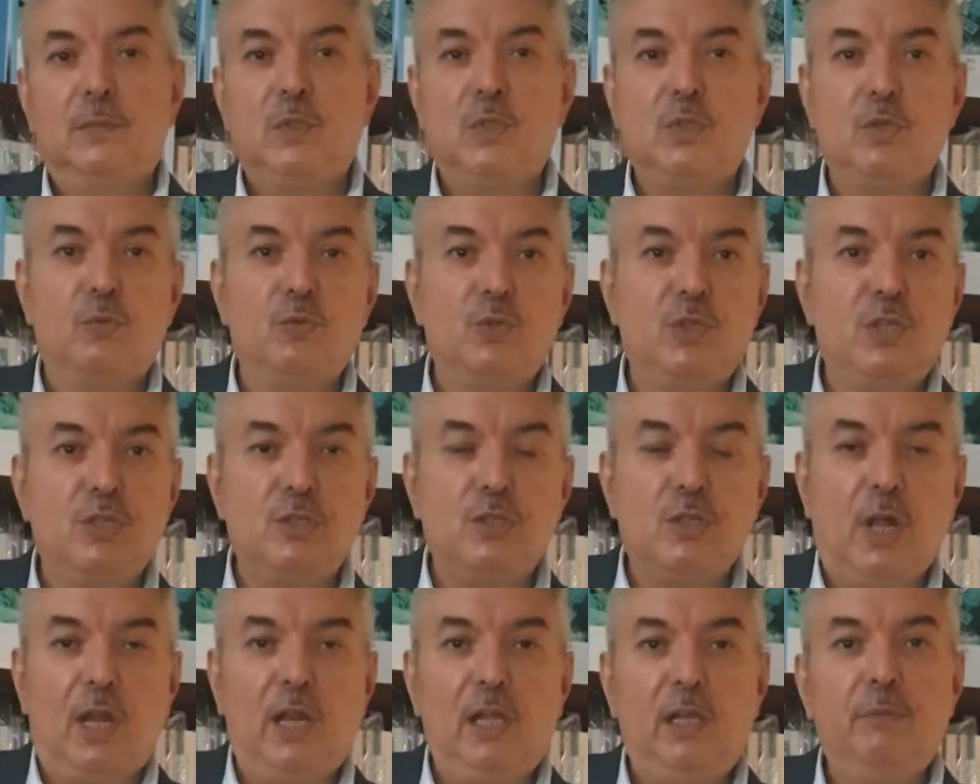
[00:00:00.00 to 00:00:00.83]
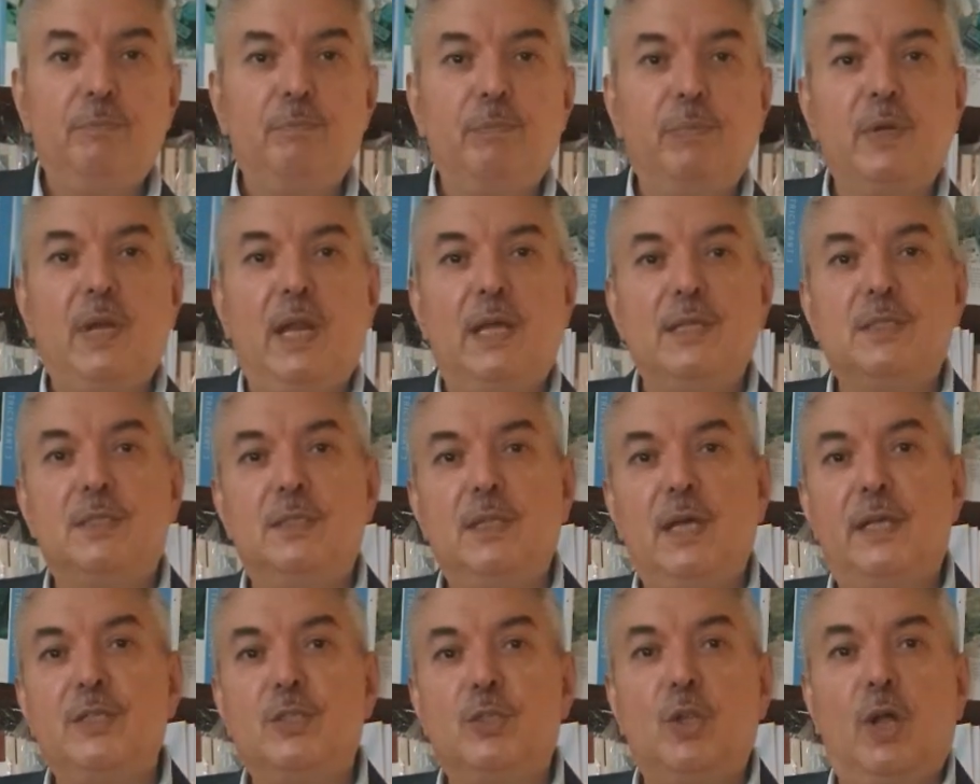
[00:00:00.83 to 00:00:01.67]
So systolic
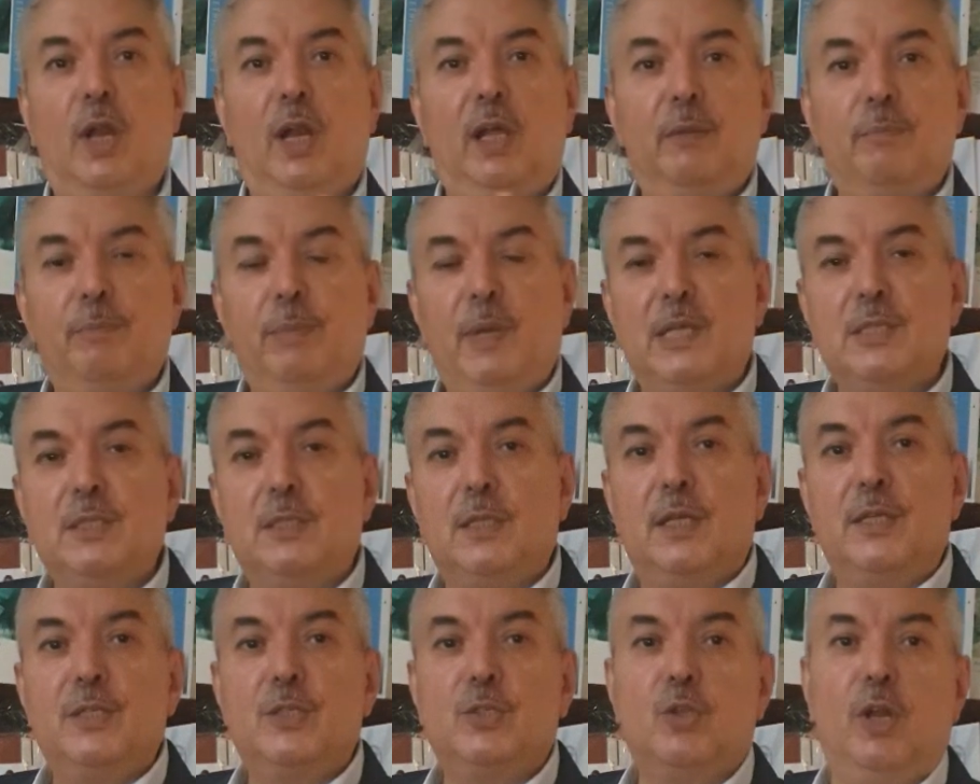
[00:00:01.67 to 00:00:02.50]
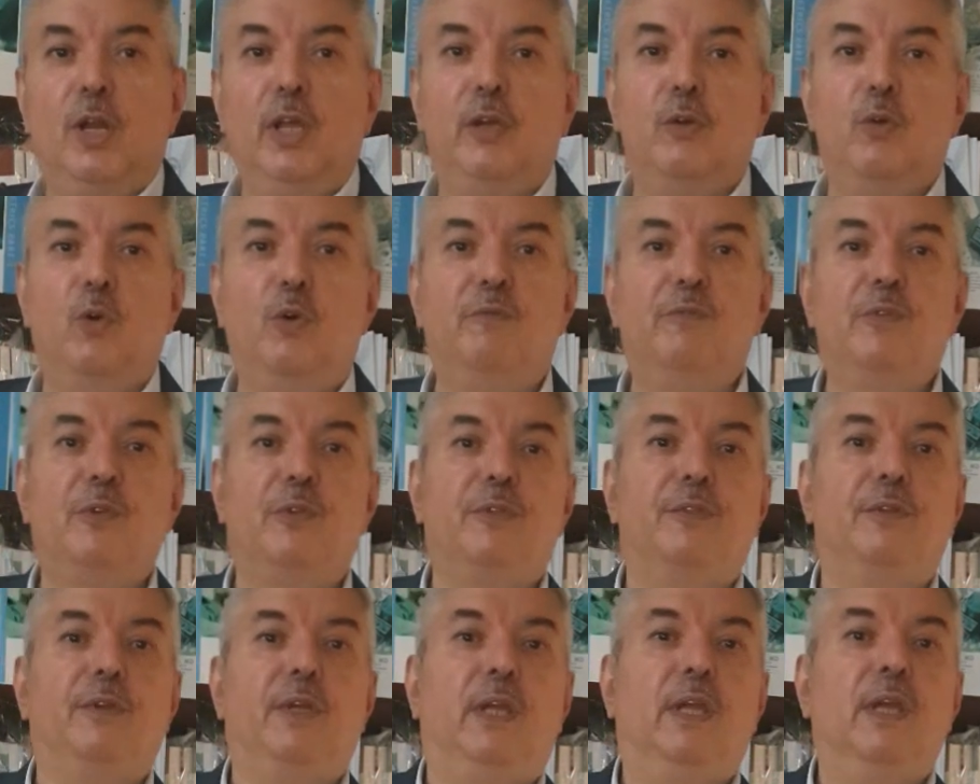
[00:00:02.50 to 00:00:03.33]
plus diastolic over
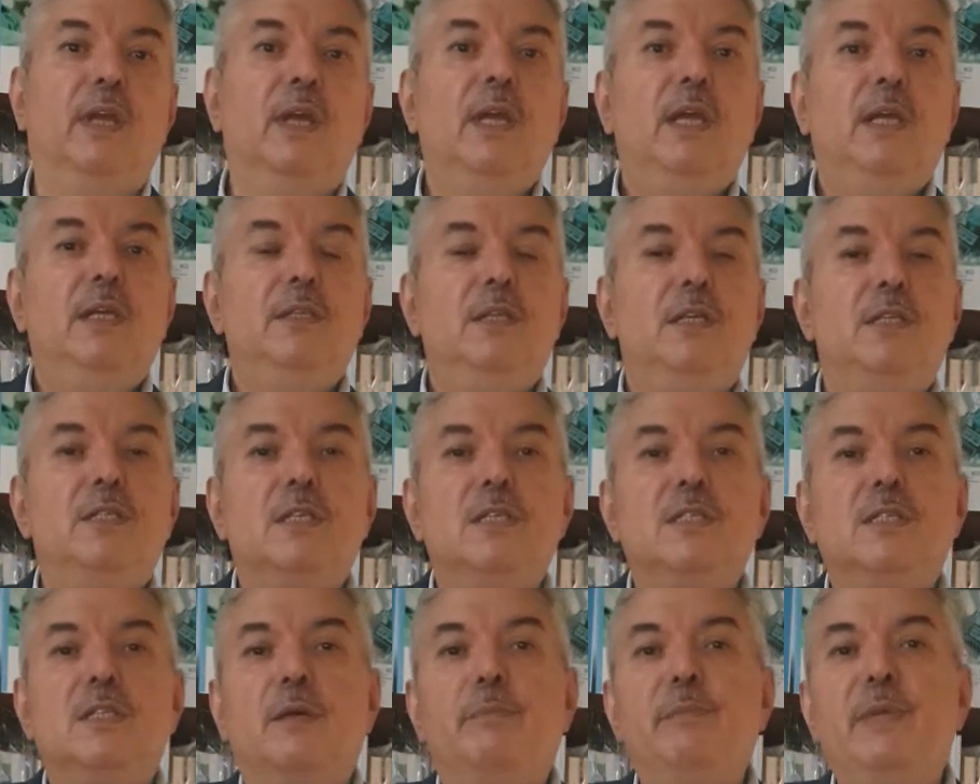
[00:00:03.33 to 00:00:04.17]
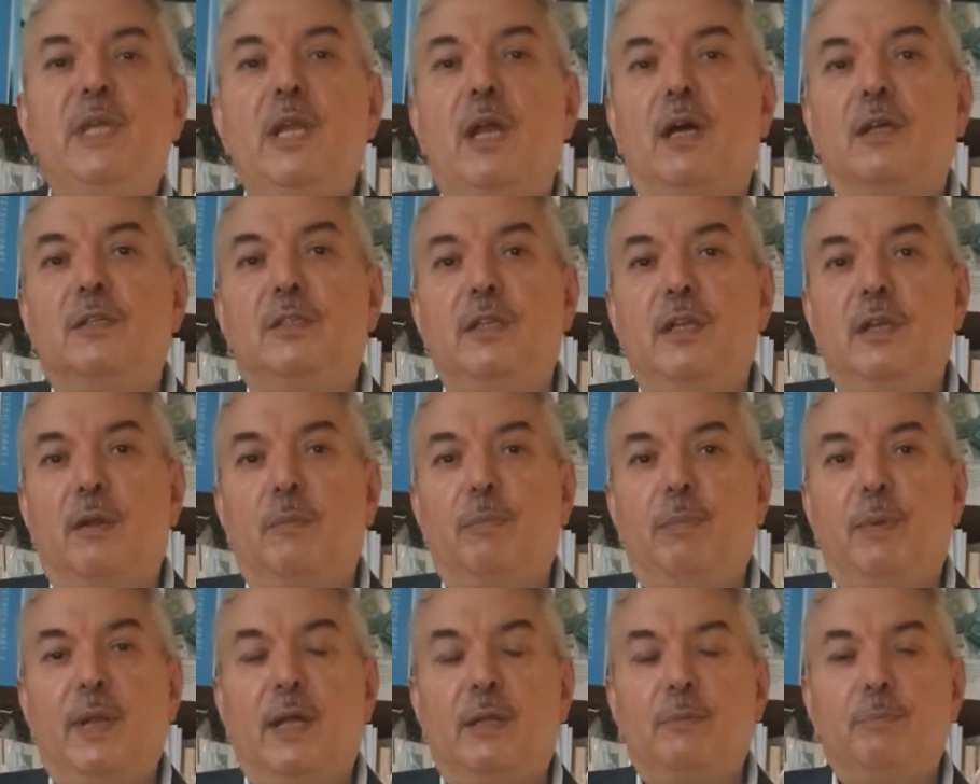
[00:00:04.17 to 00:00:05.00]
3. This is the mean
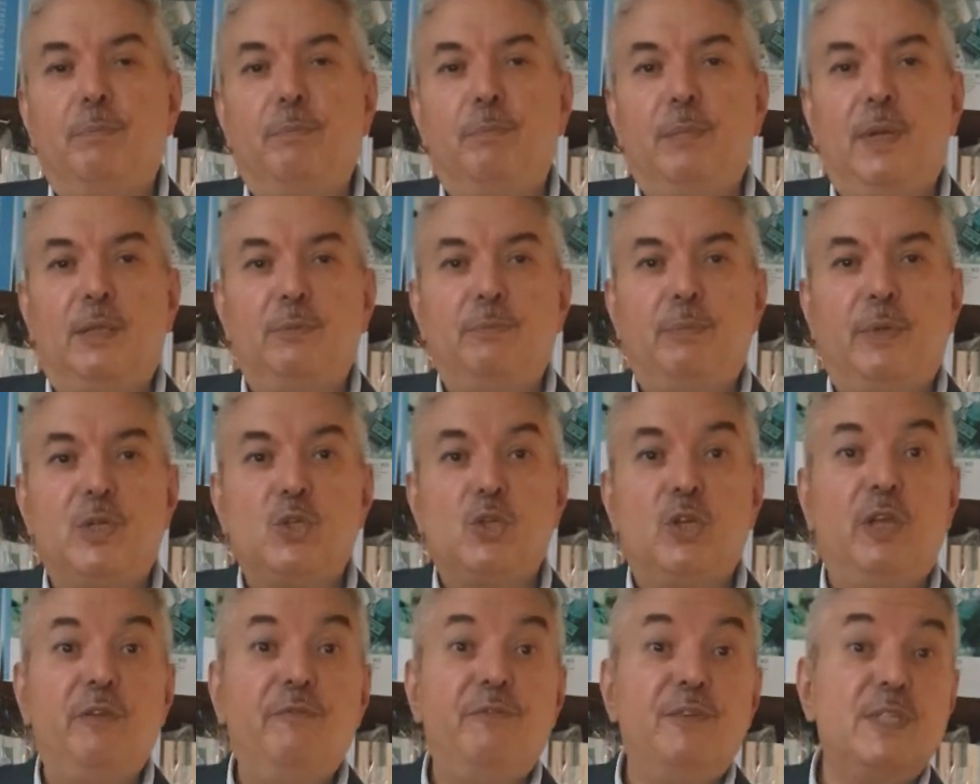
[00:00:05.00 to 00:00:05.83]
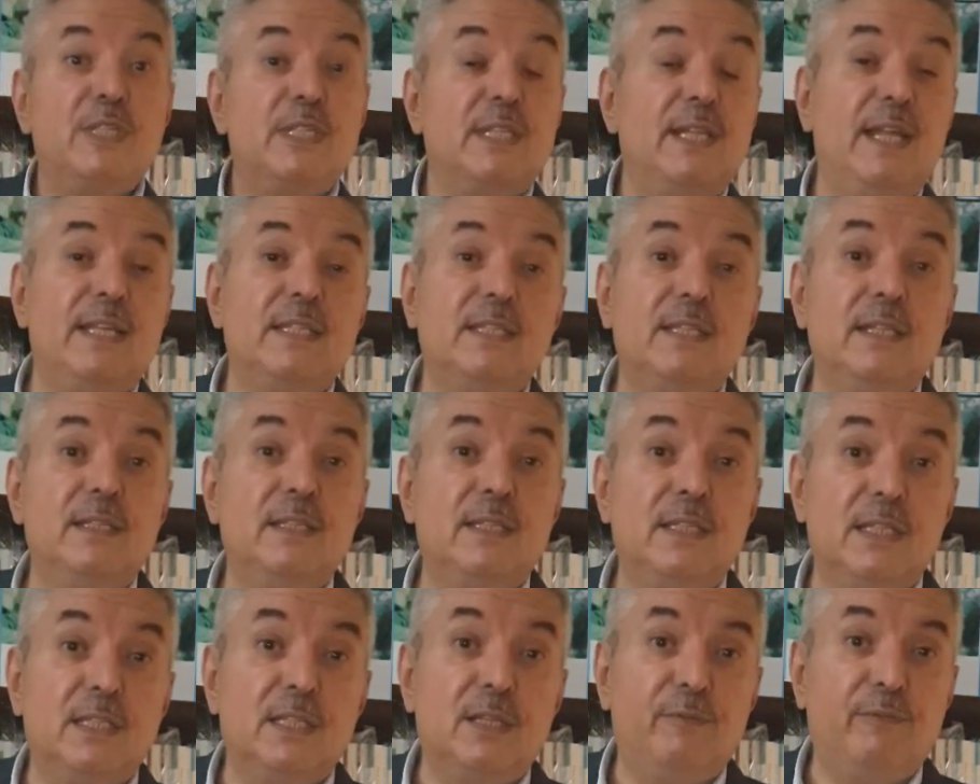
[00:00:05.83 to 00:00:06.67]
arterial blood pressure. If it's less than
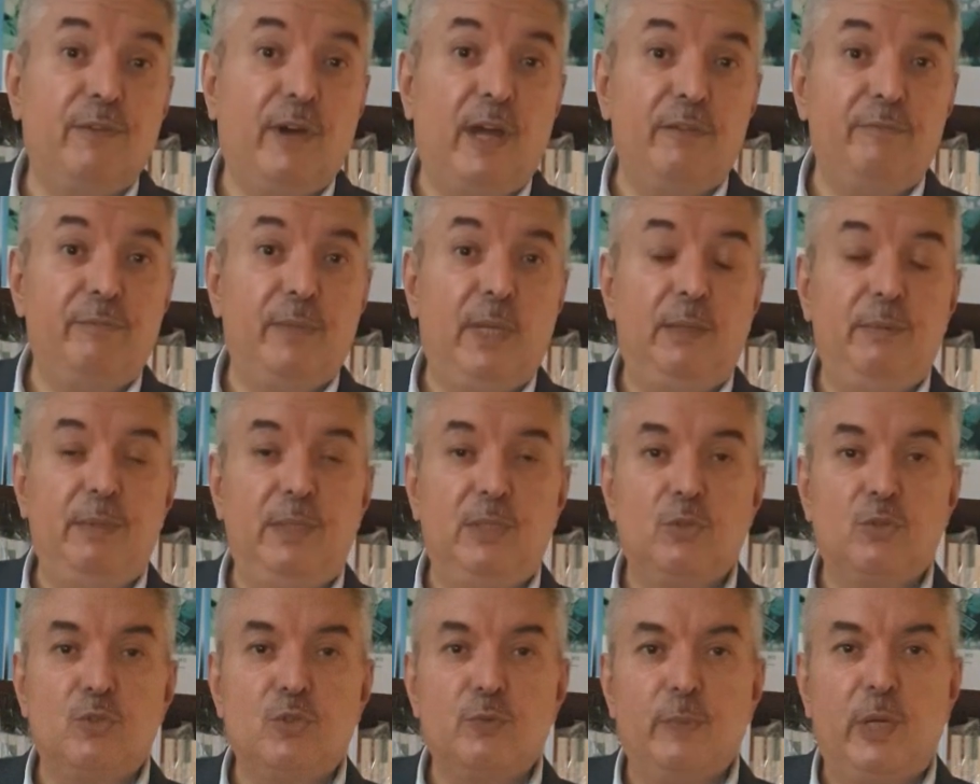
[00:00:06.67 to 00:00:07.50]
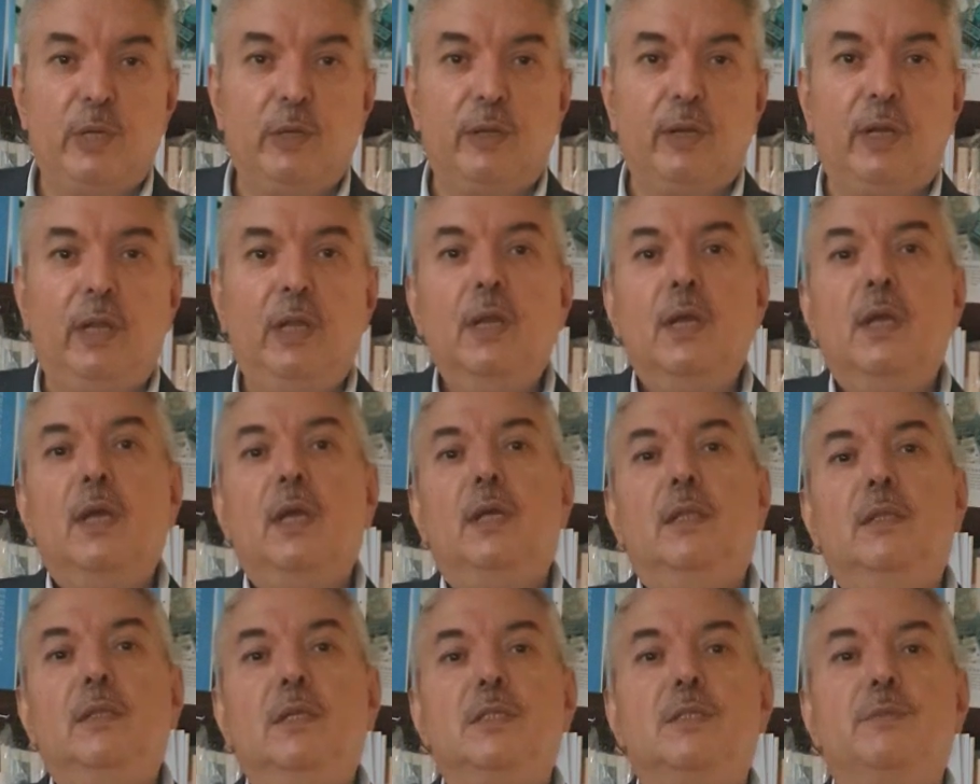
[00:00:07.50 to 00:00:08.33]
65 millimeters mercury,
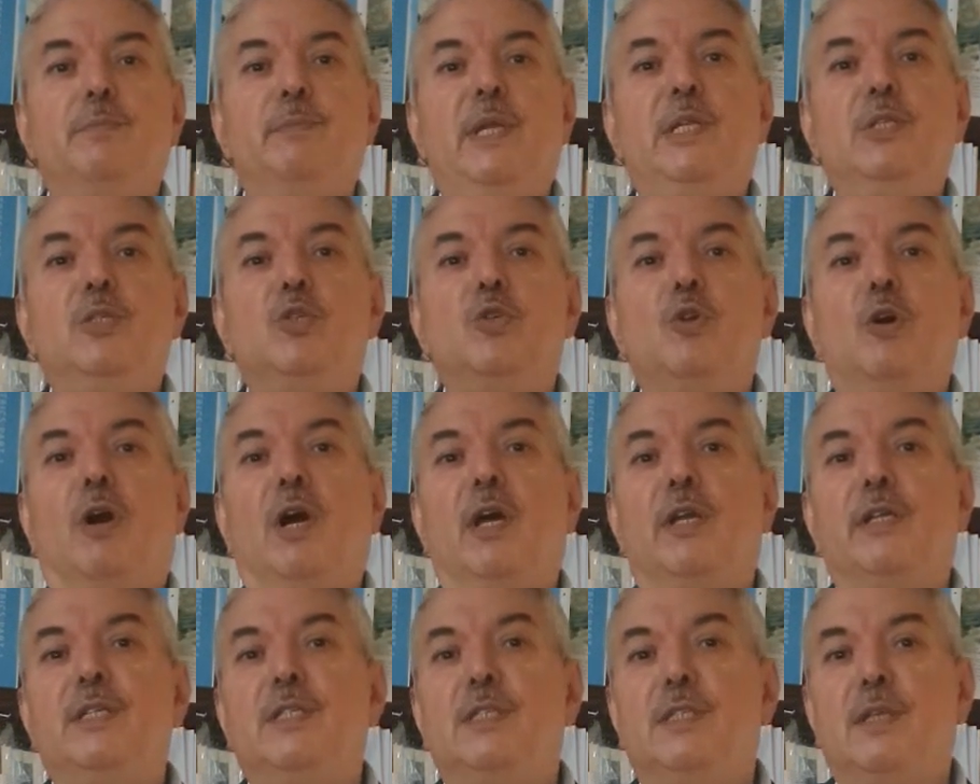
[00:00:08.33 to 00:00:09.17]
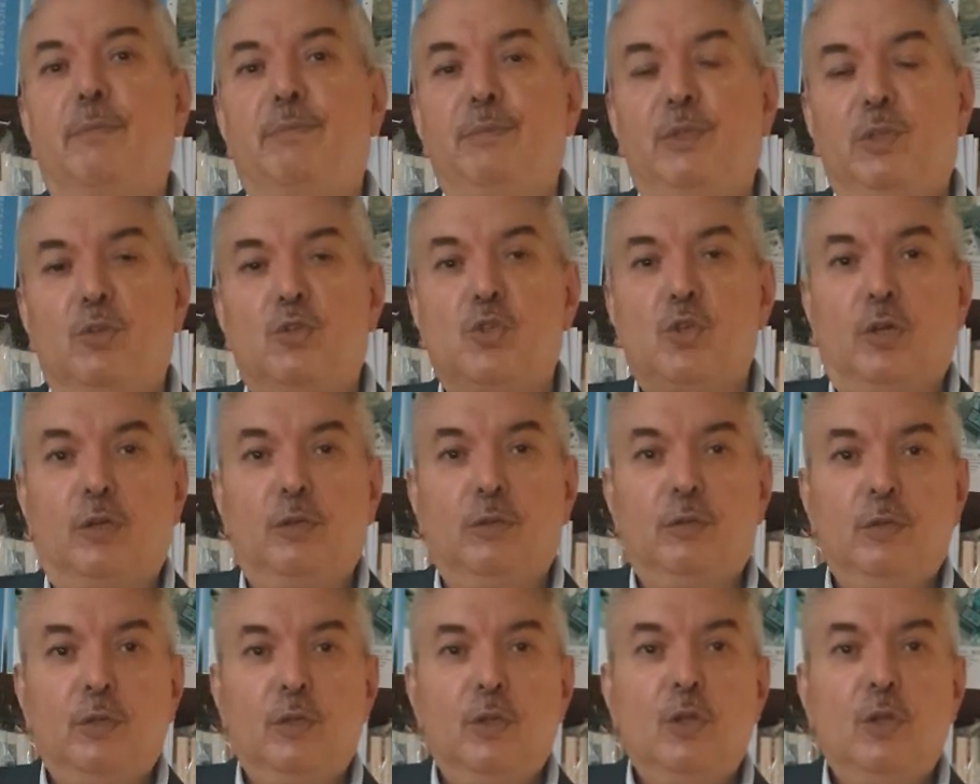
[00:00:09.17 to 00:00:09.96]
this means you are in septic shock.